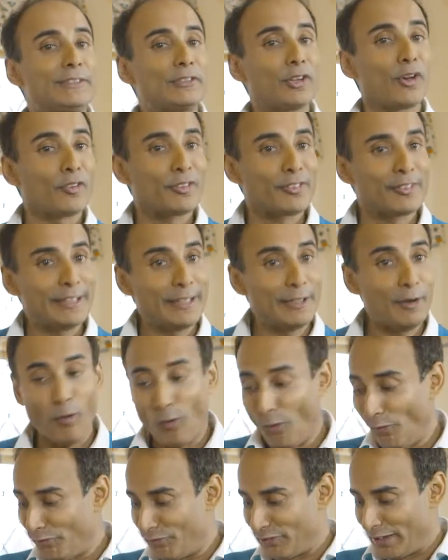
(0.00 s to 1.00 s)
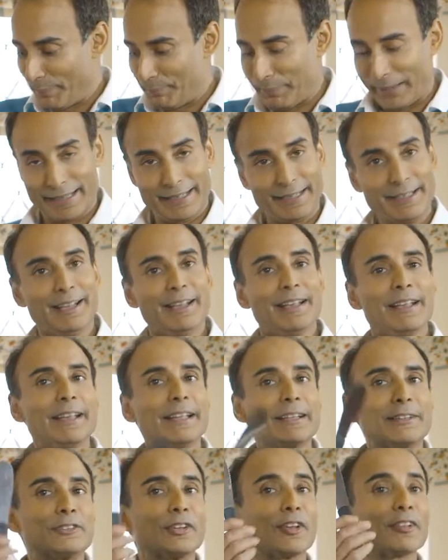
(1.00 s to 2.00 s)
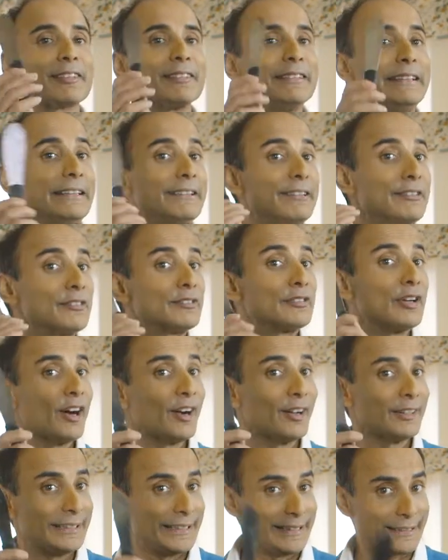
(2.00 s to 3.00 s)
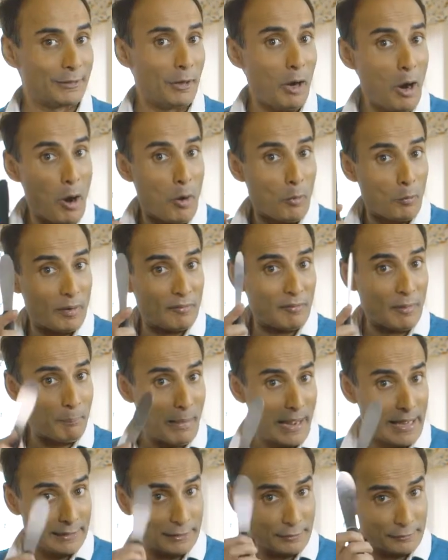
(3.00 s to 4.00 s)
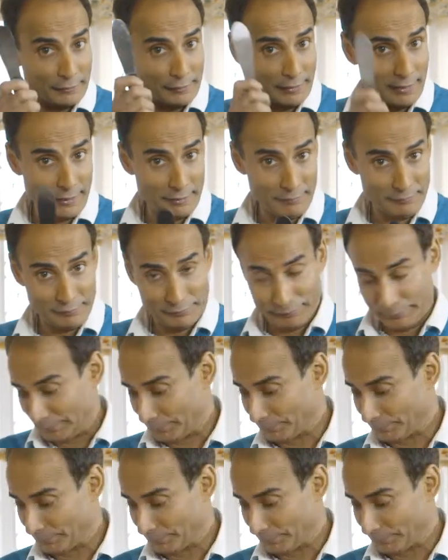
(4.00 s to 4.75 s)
tossing or flipping. It just needs turning with a palette knife.